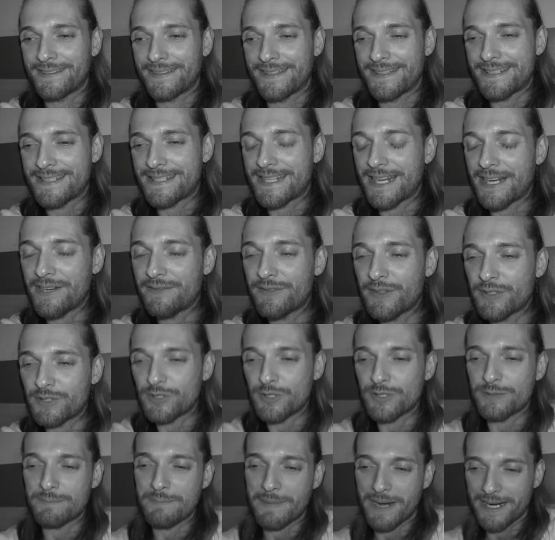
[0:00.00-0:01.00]
Instead of it
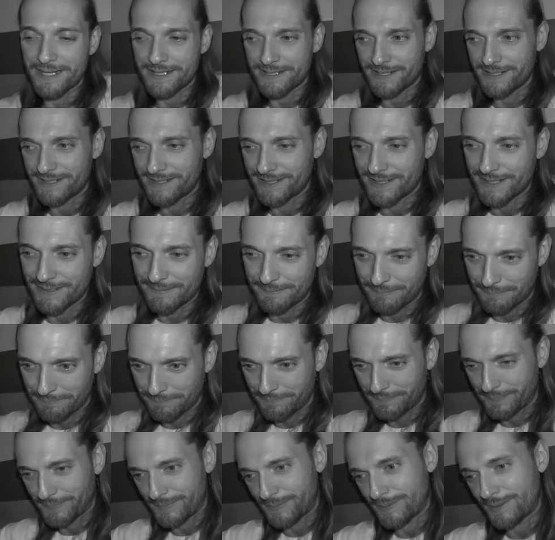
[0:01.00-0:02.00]
just mindlessly
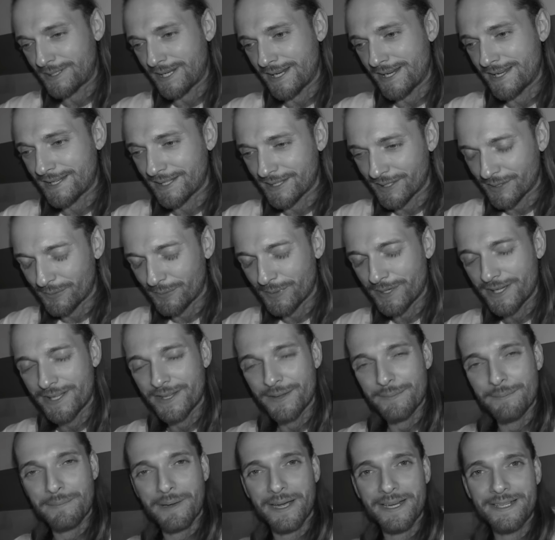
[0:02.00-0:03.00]
taking away
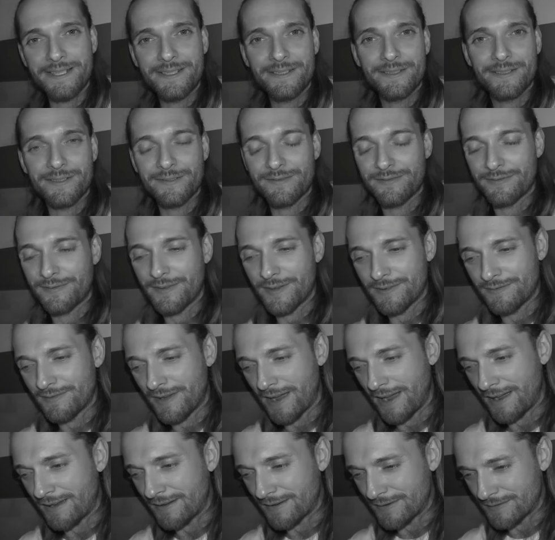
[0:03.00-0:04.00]
the minds of
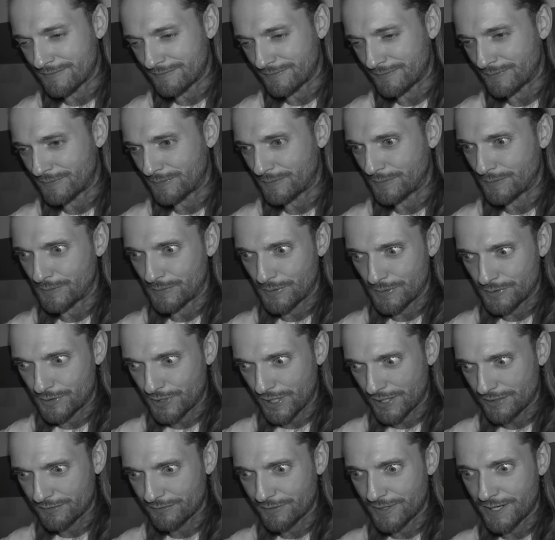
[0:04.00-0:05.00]
the
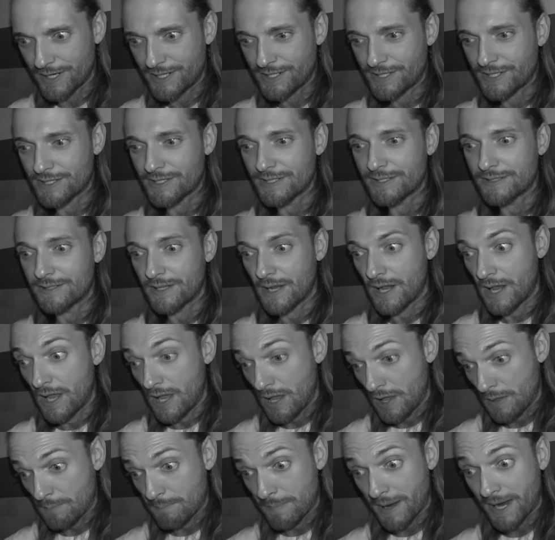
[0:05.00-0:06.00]
generations.
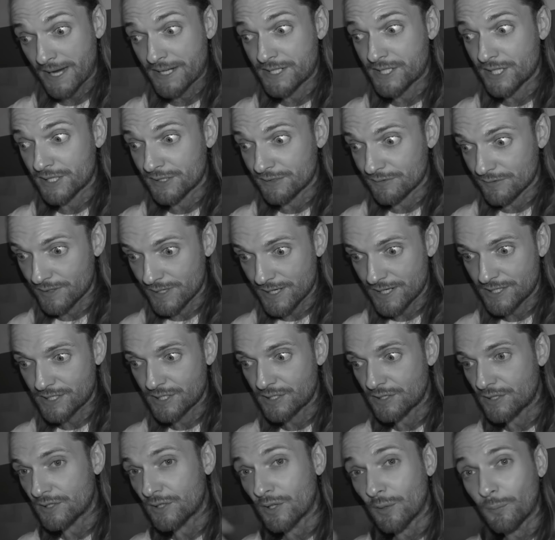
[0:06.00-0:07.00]
My
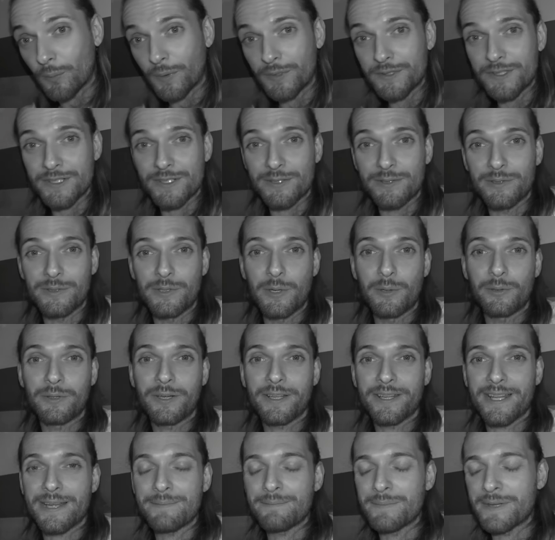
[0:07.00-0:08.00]
generation and the ones
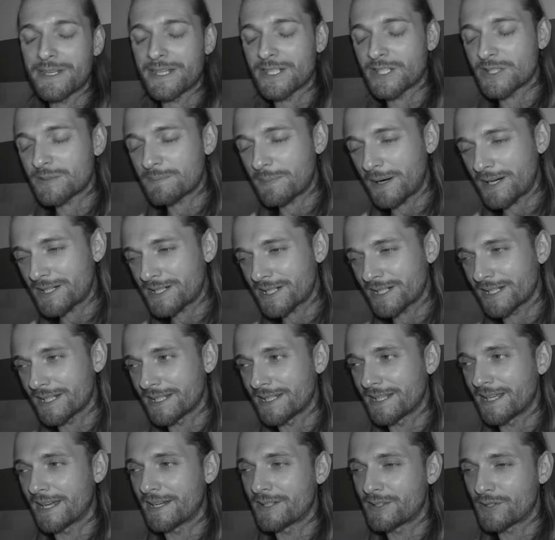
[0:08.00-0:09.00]
younger than me
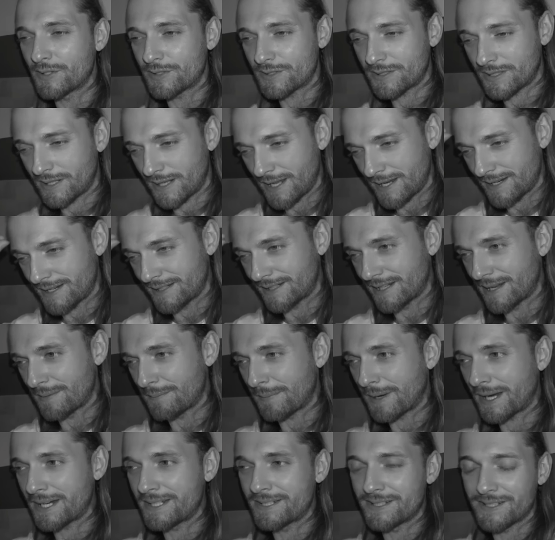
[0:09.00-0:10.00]
especially are just getting their
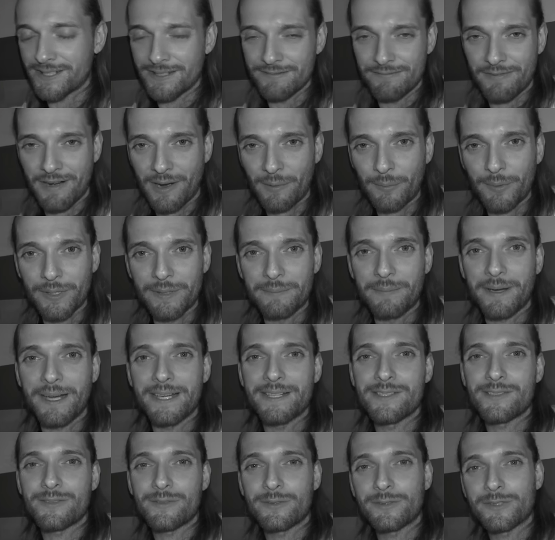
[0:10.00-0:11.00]
minds devoured
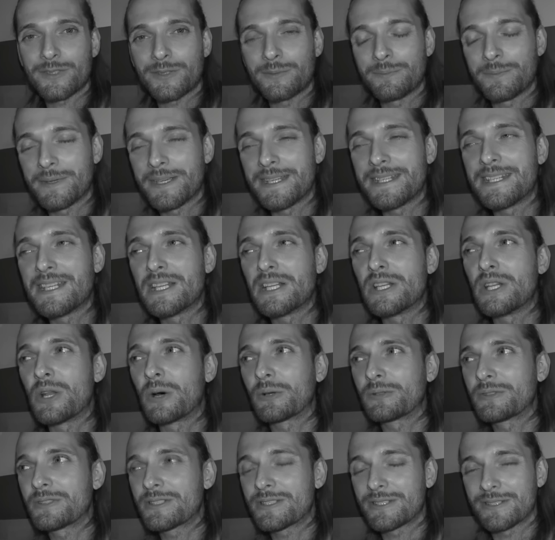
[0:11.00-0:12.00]
by social media
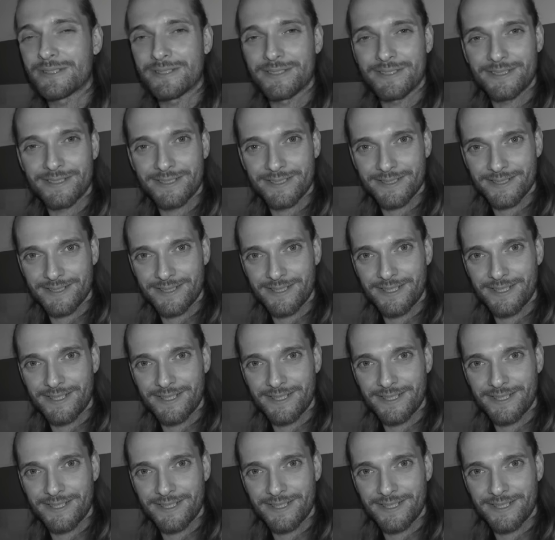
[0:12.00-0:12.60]
nonsense.